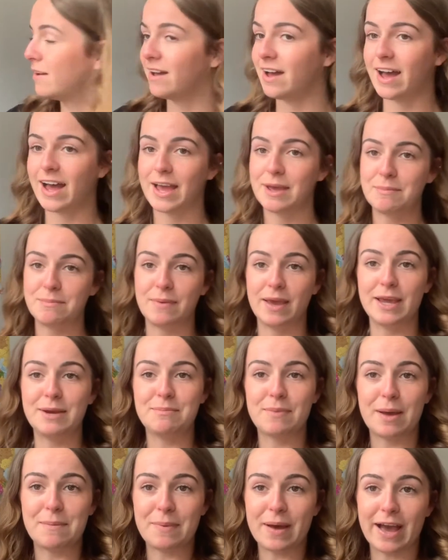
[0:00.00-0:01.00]
I made
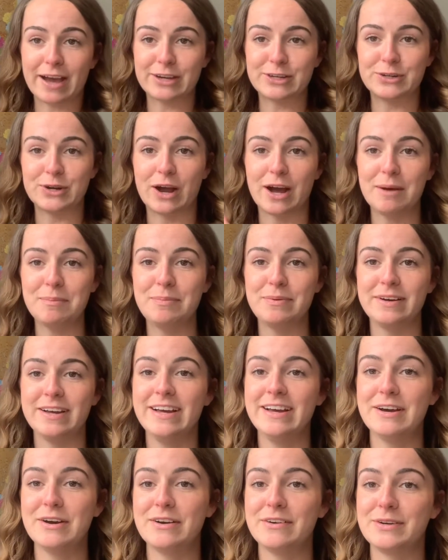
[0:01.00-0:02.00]
my backdrop
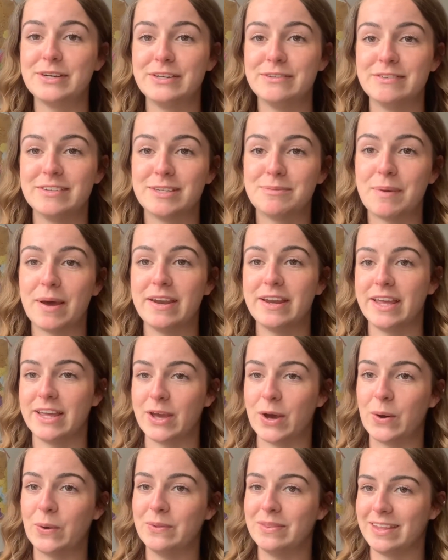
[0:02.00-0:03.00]

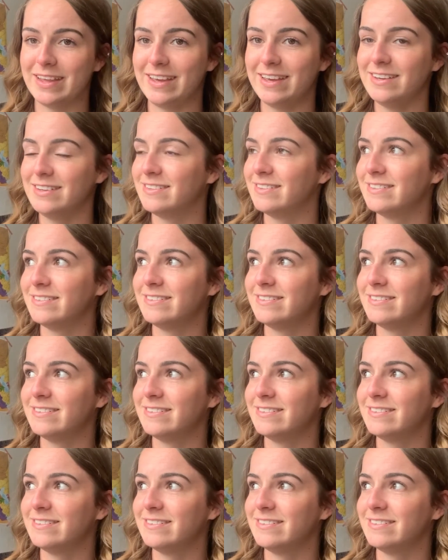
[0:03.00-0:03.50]
spending only,